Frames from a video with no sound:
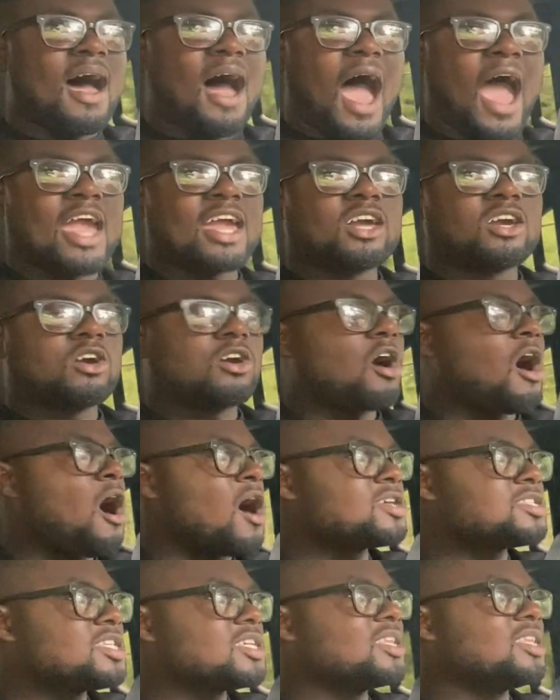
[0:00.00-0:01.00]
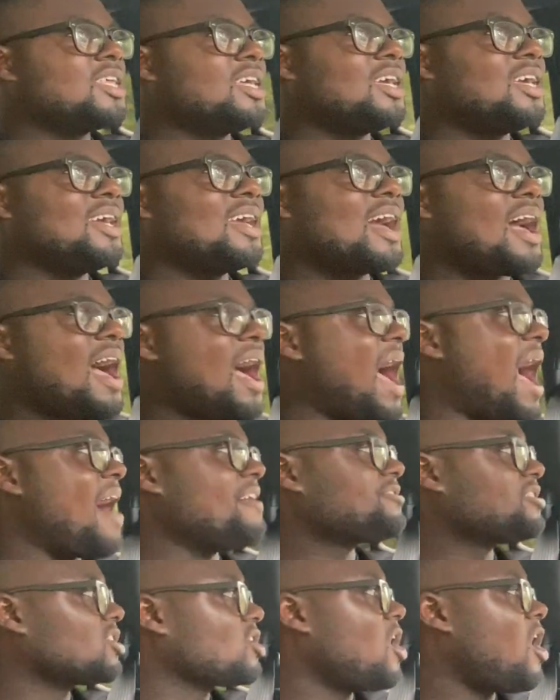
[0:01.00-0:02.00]
I constantly
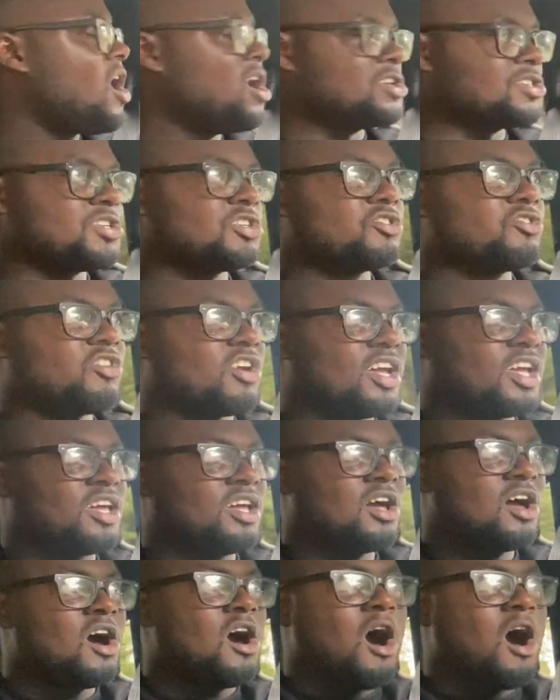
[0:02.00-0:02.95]
have to concentrate